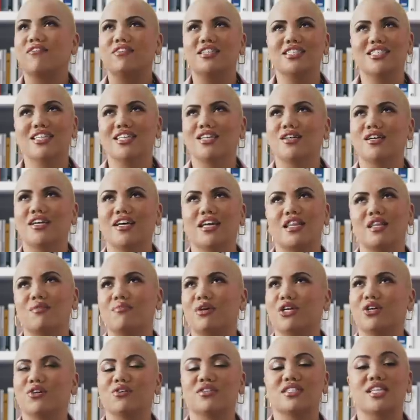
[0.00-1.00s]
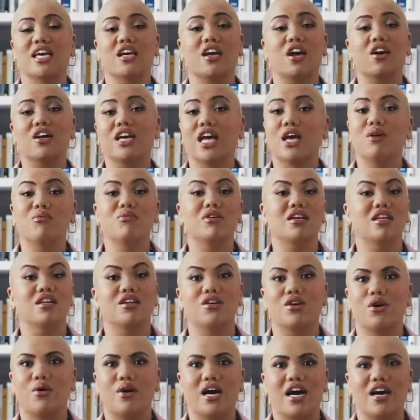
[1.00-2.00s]
having dinner and then my girl's like, okay, we're gonna
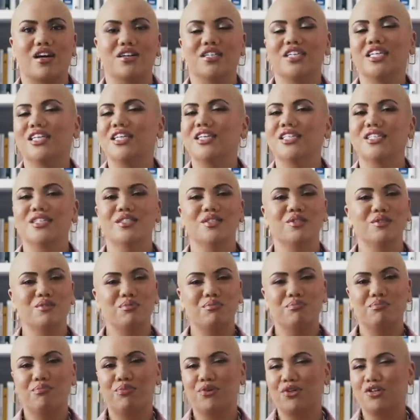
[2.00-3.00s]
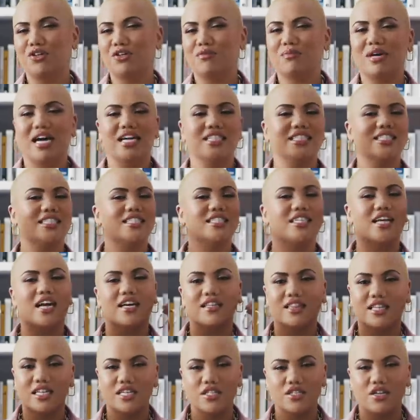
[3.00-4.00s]
go out. Boom, I just
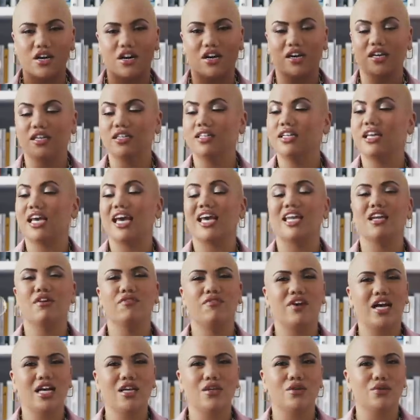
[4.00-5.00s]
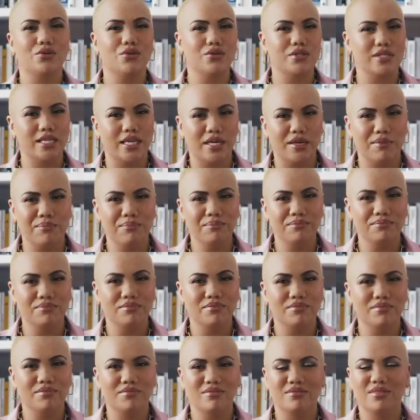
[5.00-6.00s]
chuck these on. And if I lose them,
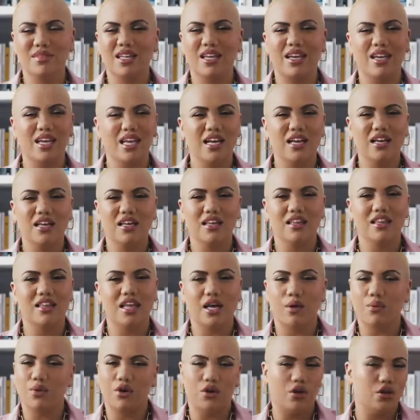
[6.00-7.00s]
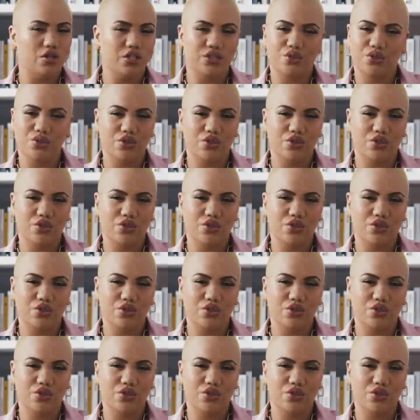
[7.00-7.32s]
they were only